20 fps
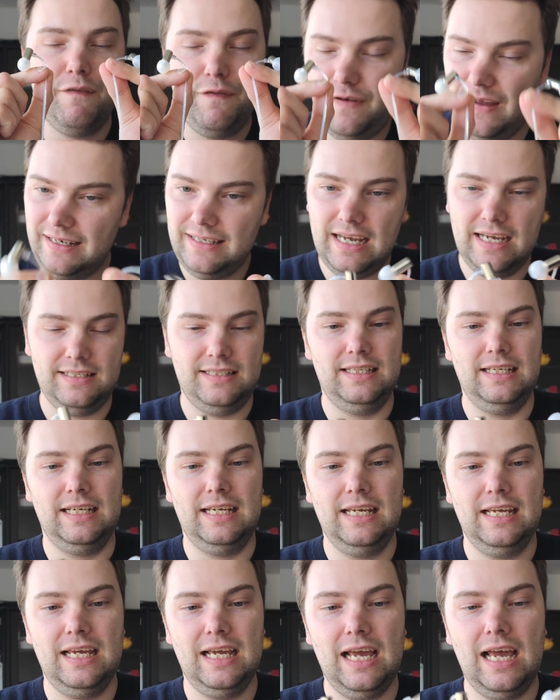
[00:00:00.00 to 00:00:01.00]

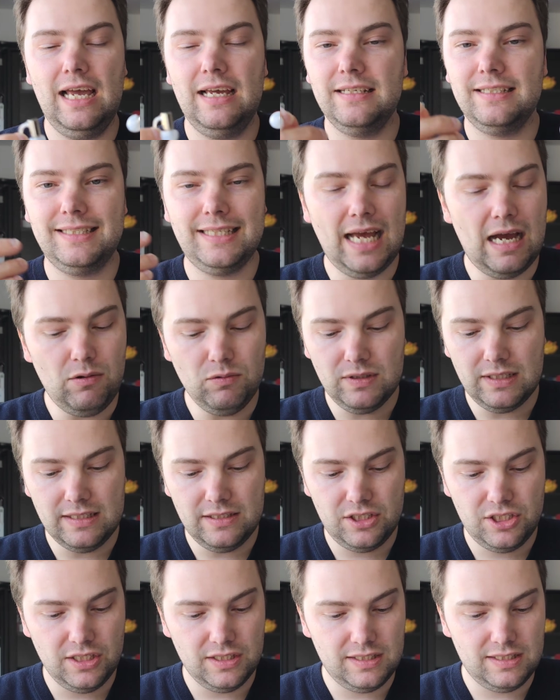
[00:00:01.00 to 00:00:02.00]
Fantastic. Sound
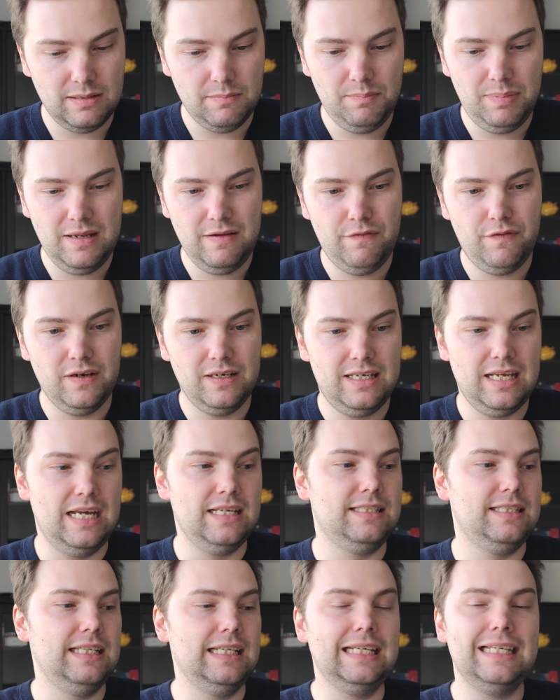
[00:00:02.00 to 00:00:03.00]
is just simply
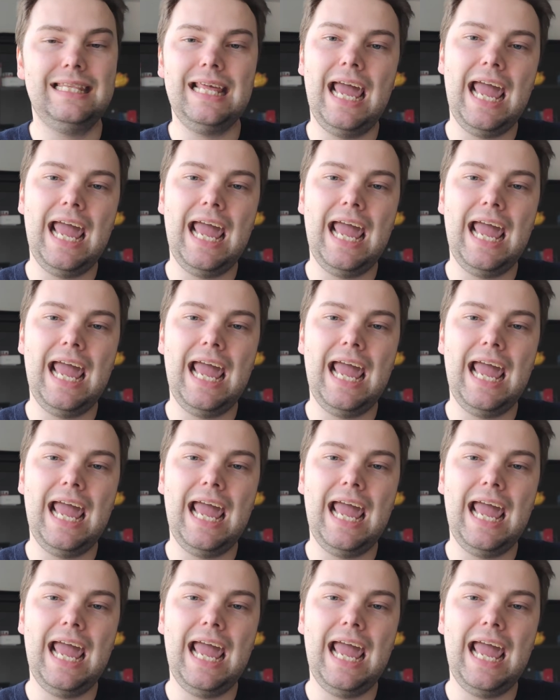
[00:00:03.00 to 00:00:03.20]
fantastic.